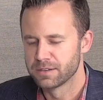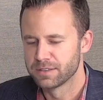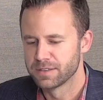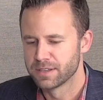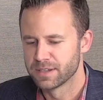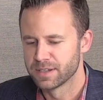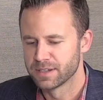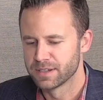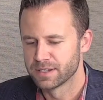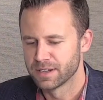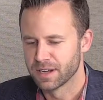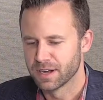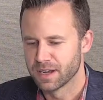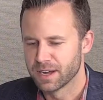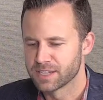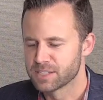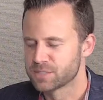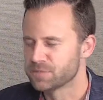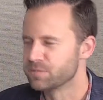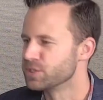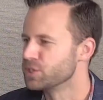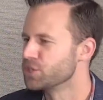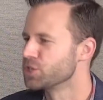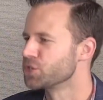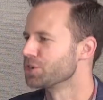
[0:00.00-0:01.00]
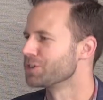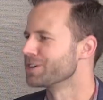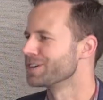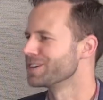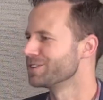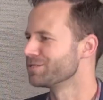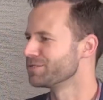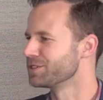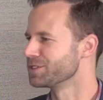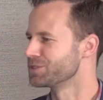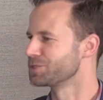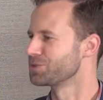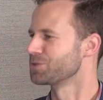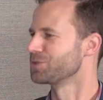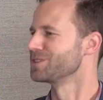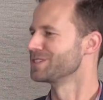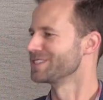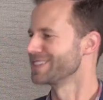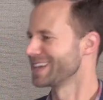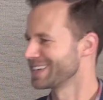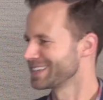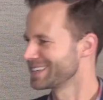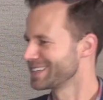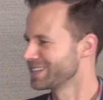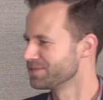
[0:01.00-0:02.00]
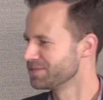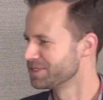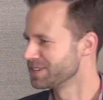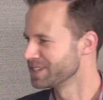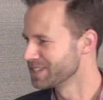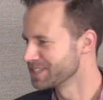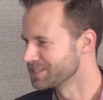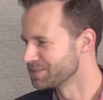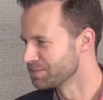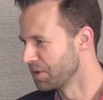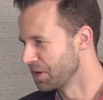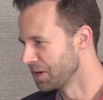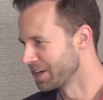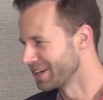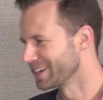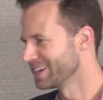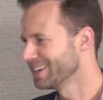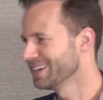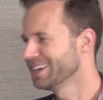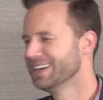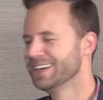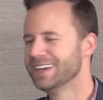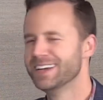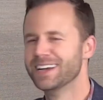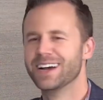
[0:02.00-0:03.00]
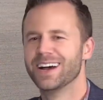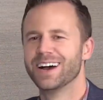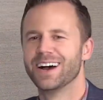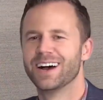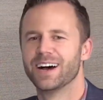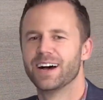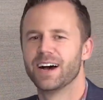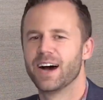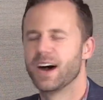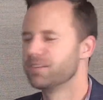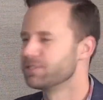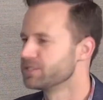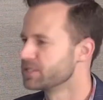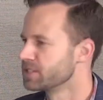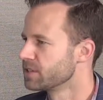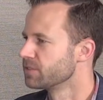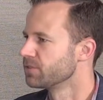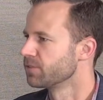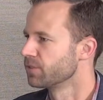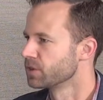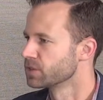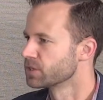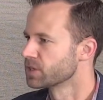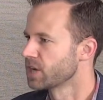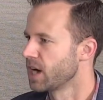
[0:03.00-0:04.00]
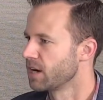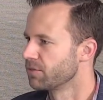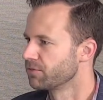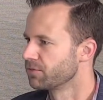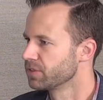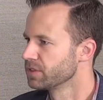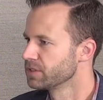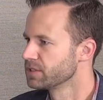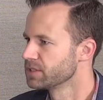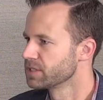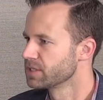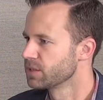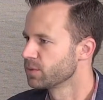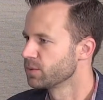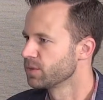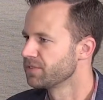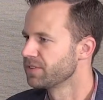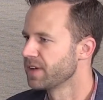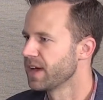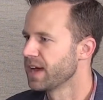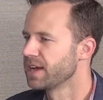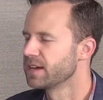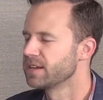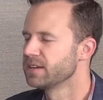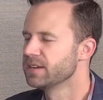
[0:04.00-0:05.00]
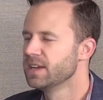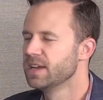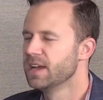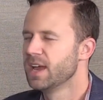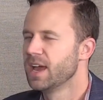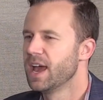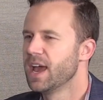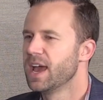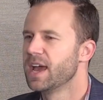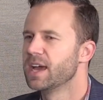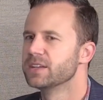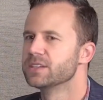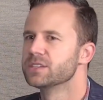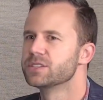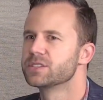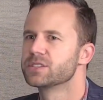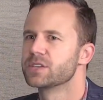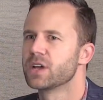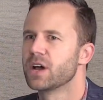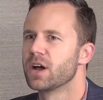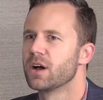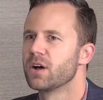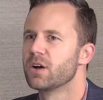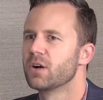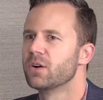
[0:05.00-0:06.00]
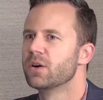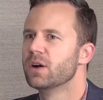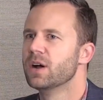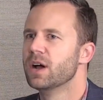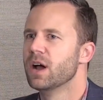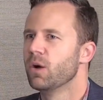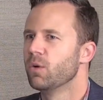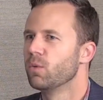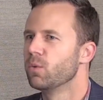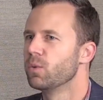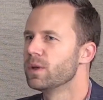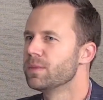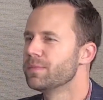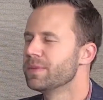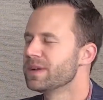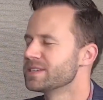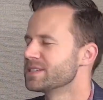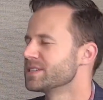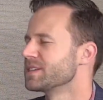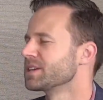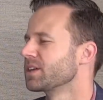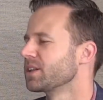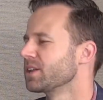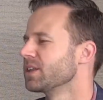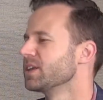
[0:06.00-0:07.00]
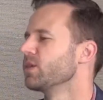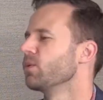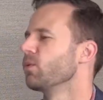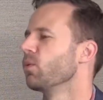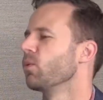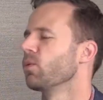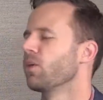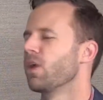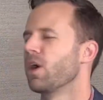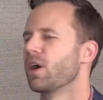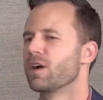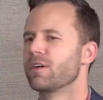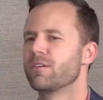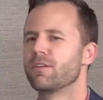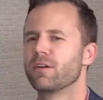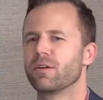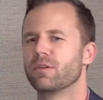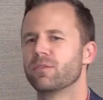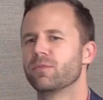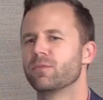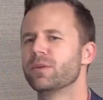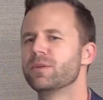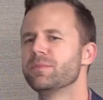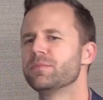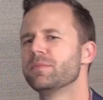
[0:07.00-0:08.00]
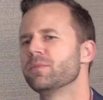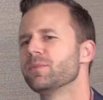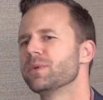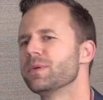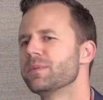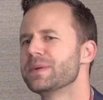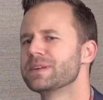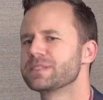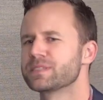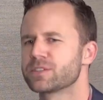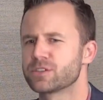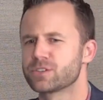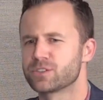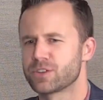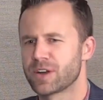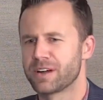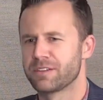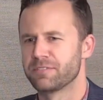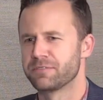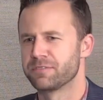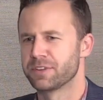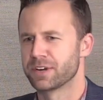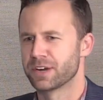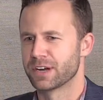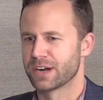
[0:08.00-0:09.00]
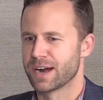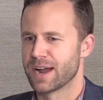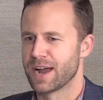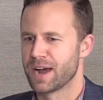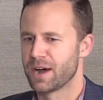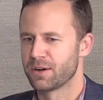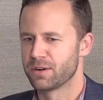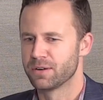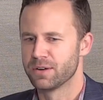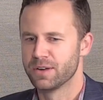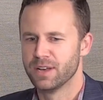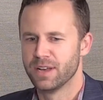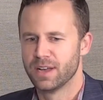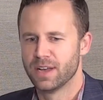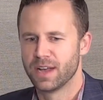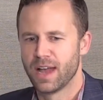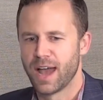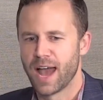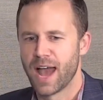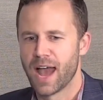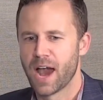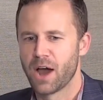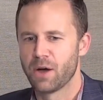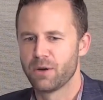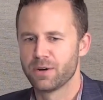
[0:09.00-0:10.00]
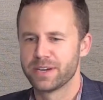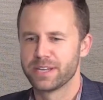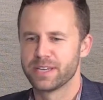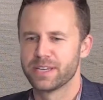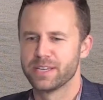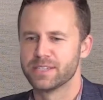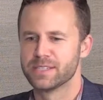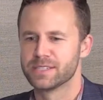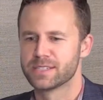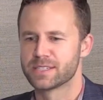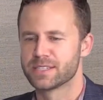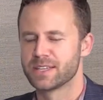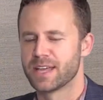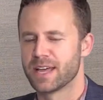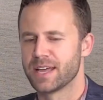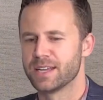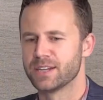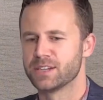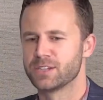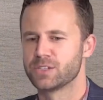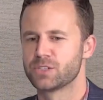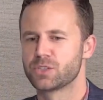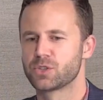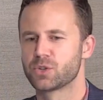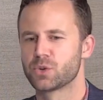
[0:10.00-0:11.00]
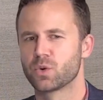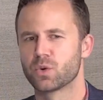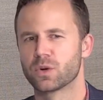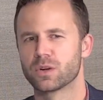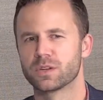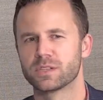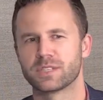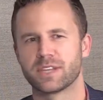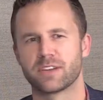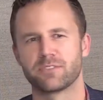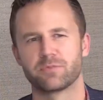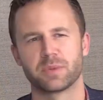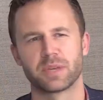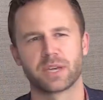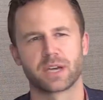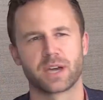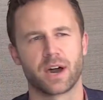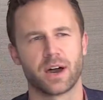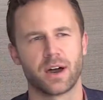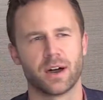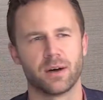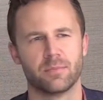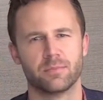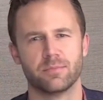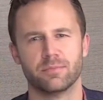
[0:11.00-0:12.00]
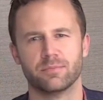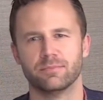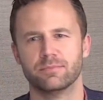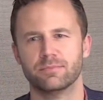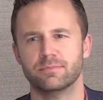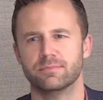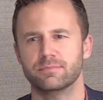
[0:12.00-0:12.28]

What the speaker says: the, maturity of the tours and activities market. Obviously, the first conference that we've had, and so we basically are trying to figure out how it is that tours have become